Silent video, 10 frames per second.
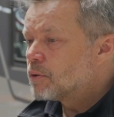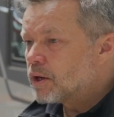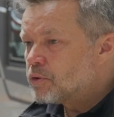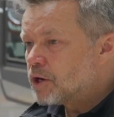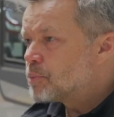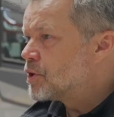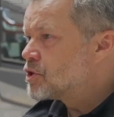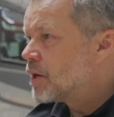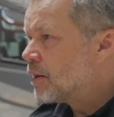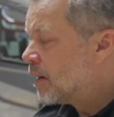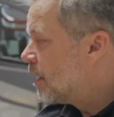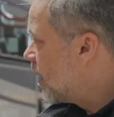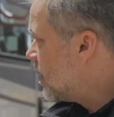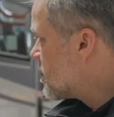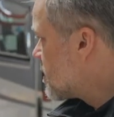Well, I really appreciate that
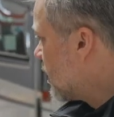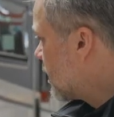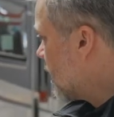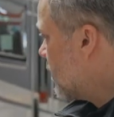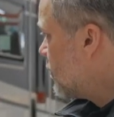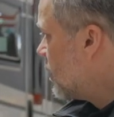insight, Kev,